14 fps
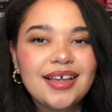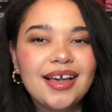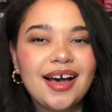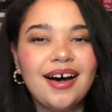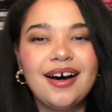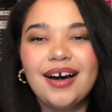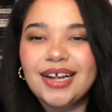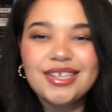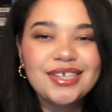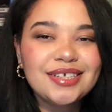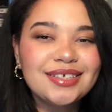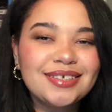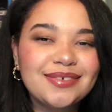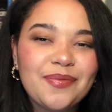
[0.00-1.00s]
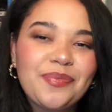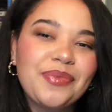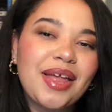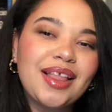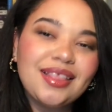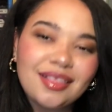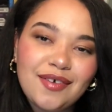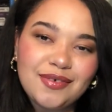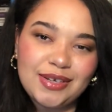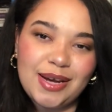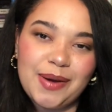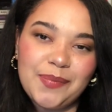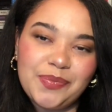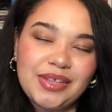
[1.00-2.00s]
I loved
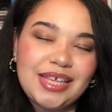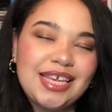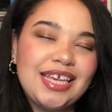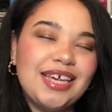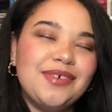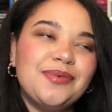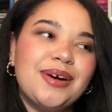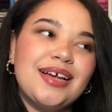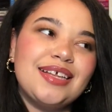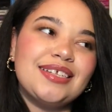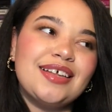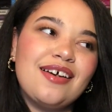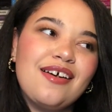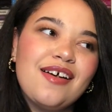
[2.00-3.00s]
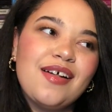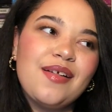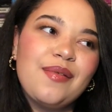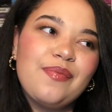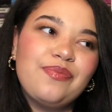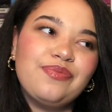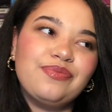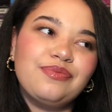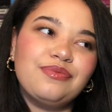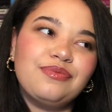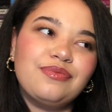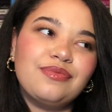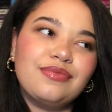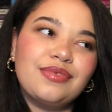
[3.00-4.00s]
him. He was
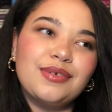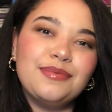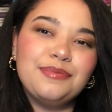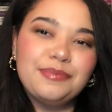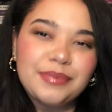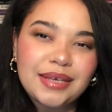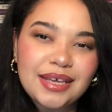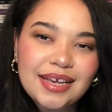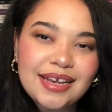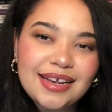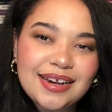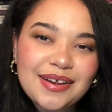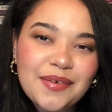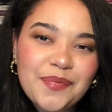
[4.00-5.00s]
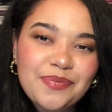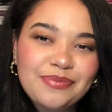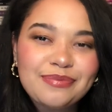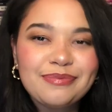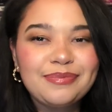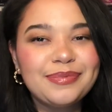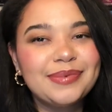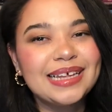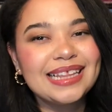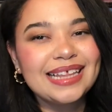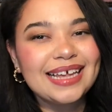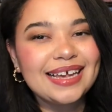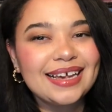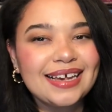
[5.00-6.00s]
mean, but
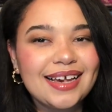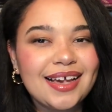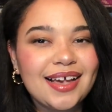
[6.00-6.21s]
like